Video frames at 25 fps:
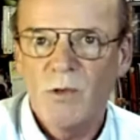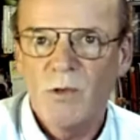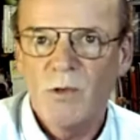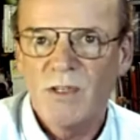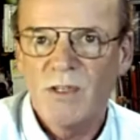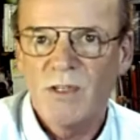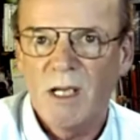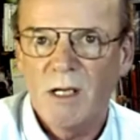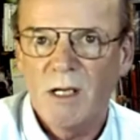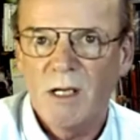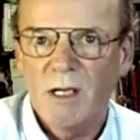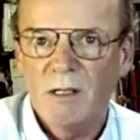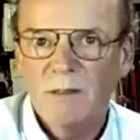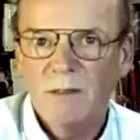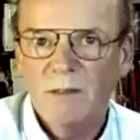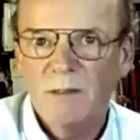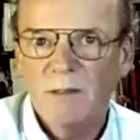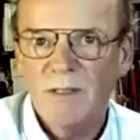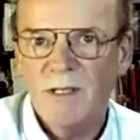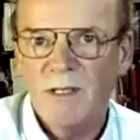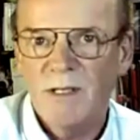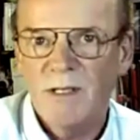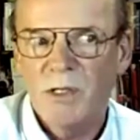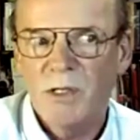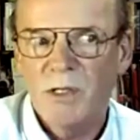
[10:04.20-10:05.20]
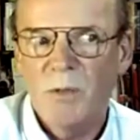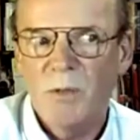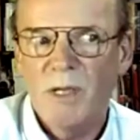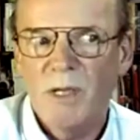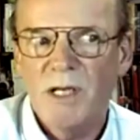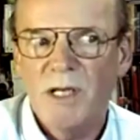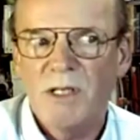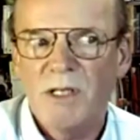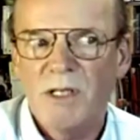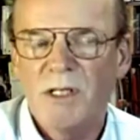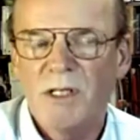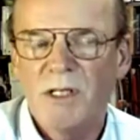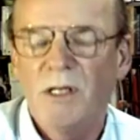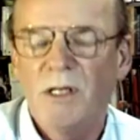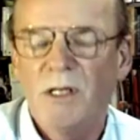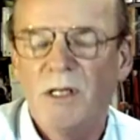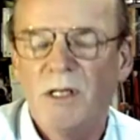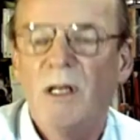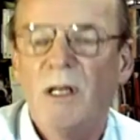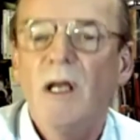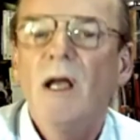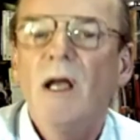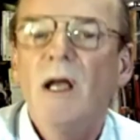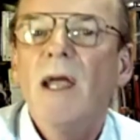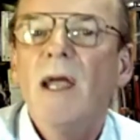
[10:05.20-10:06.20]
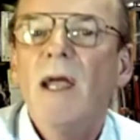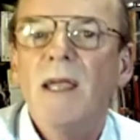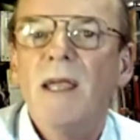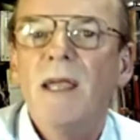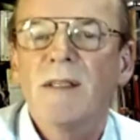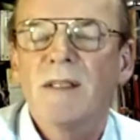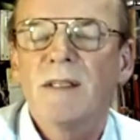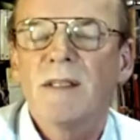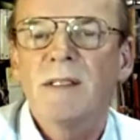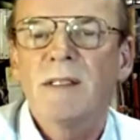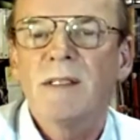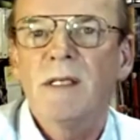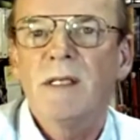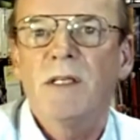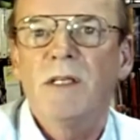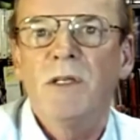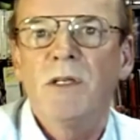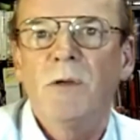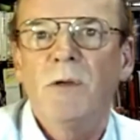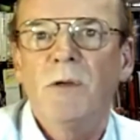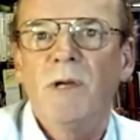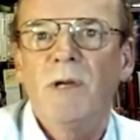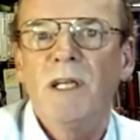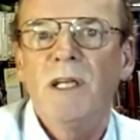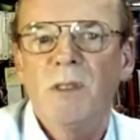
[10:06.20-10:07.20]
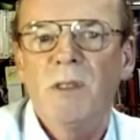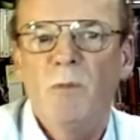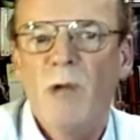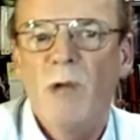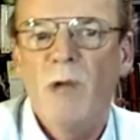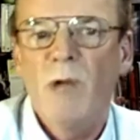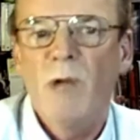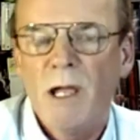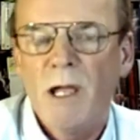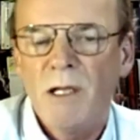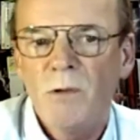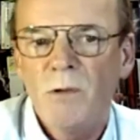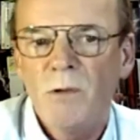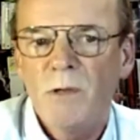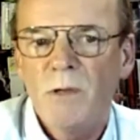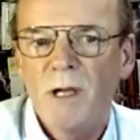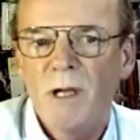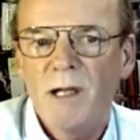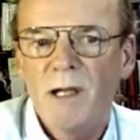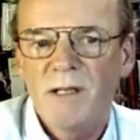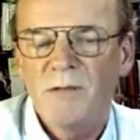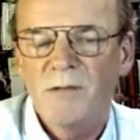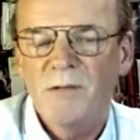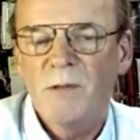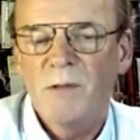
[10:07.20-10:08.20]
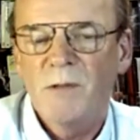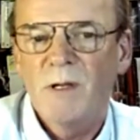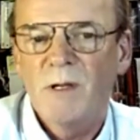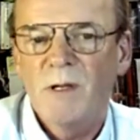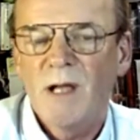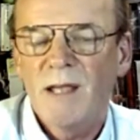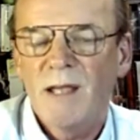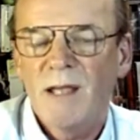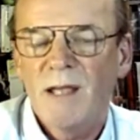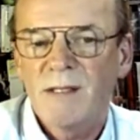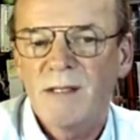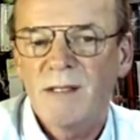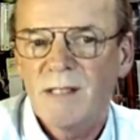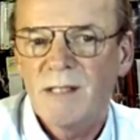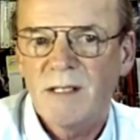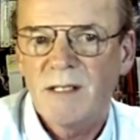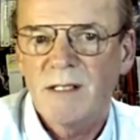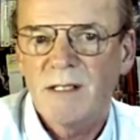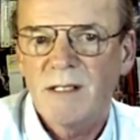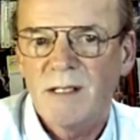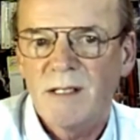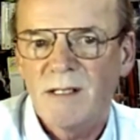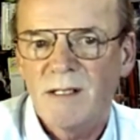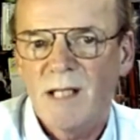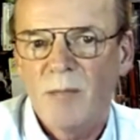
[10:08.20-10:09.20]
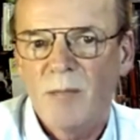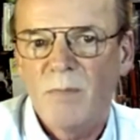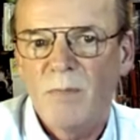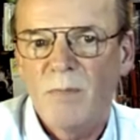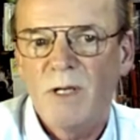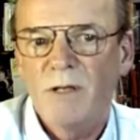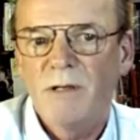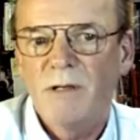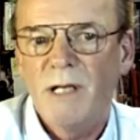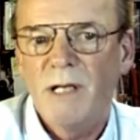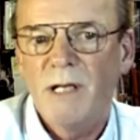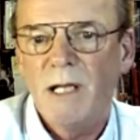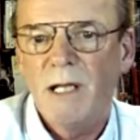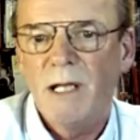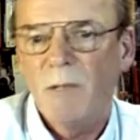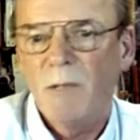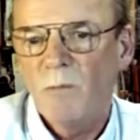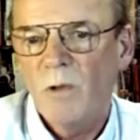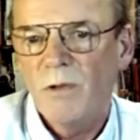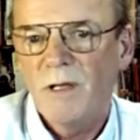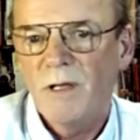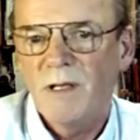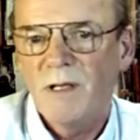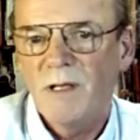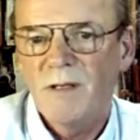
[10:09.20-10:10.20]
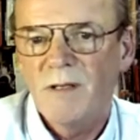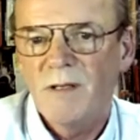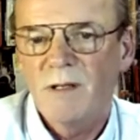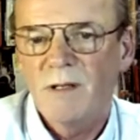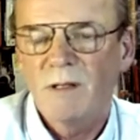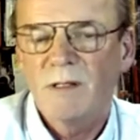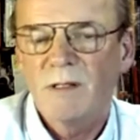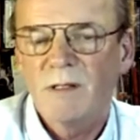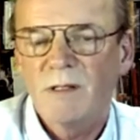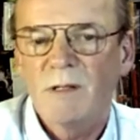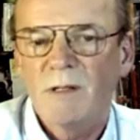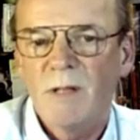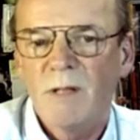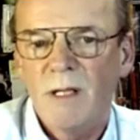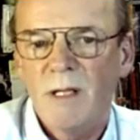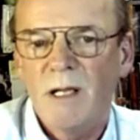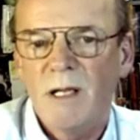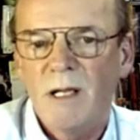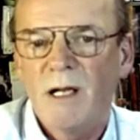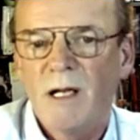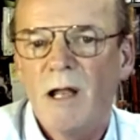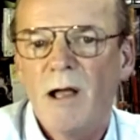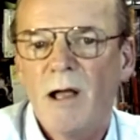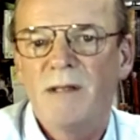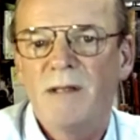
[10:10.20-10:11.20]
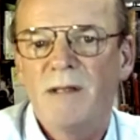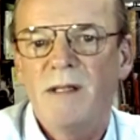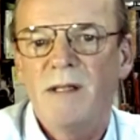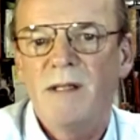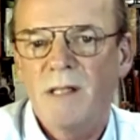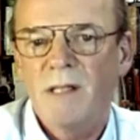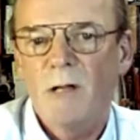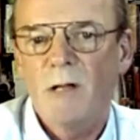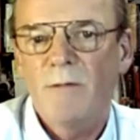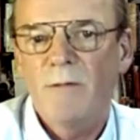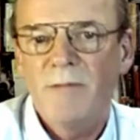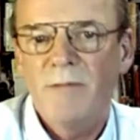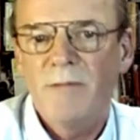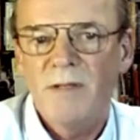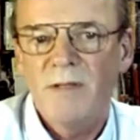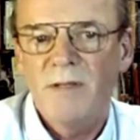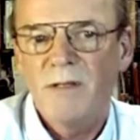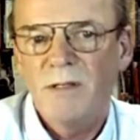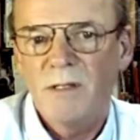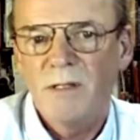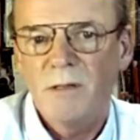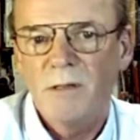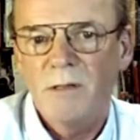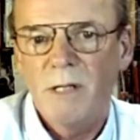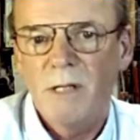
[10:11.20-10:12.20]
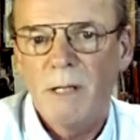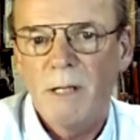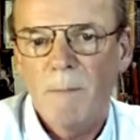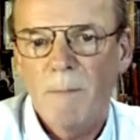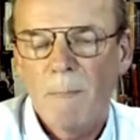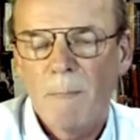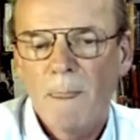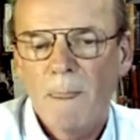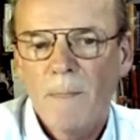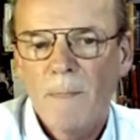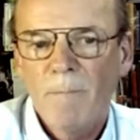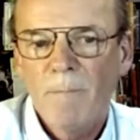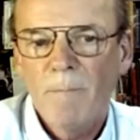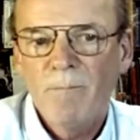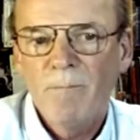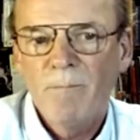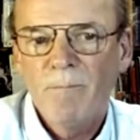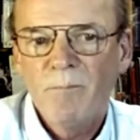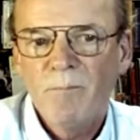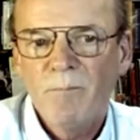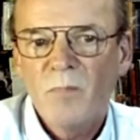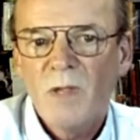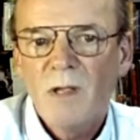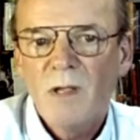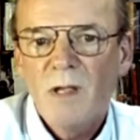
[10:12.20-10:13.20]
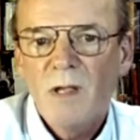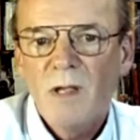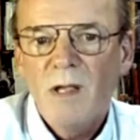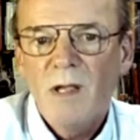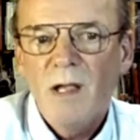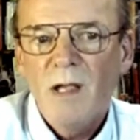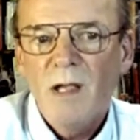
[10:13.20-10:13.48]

situation. is a situation where you're going to assist to some degree what the client itself is doing. And